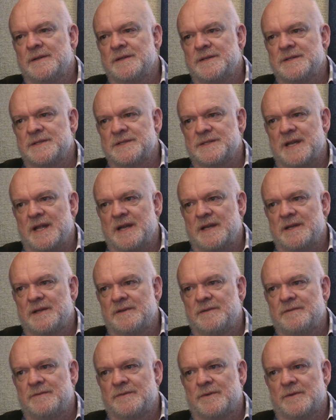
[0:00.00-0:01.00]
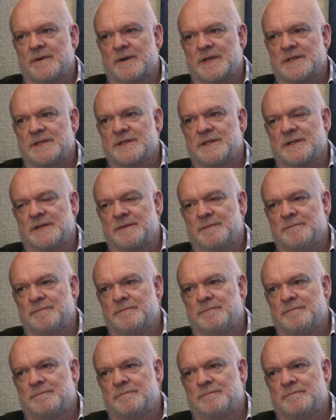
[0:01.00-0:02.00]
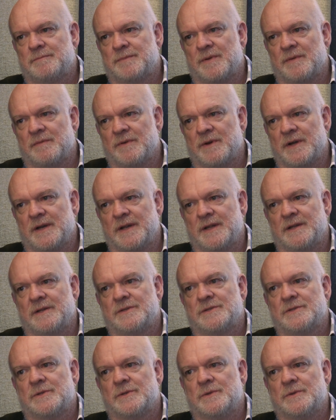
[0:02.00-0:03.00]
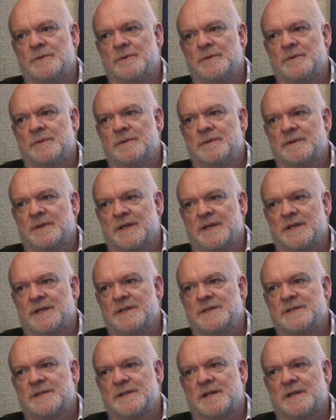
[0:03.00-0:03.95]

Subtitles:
standard for actually providing two keys,